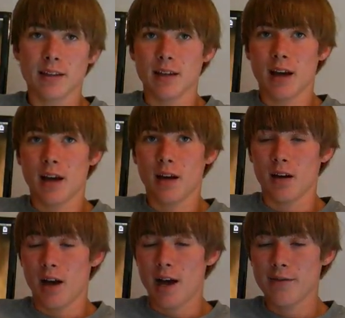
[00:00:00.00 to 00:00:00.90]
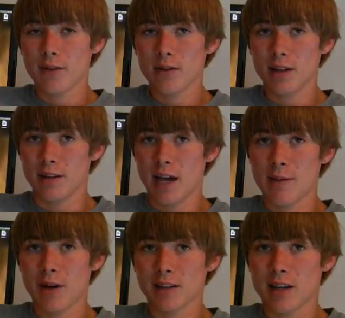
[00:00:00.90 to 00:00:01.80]
the iPhone, and the
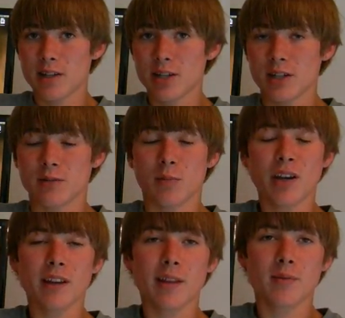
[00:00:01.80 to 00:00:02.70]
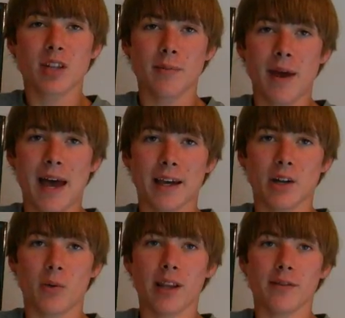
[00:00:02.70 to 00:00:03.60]
iPod Touch, and bringing them to the Mac in
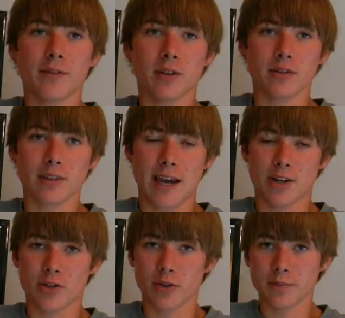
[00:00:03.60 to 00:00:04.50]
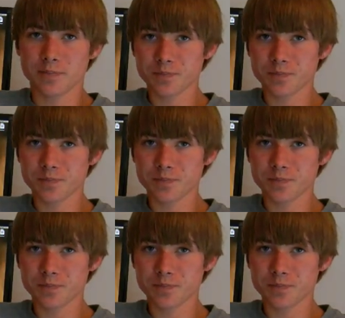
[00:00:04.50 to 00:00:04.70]
a way that feels natural.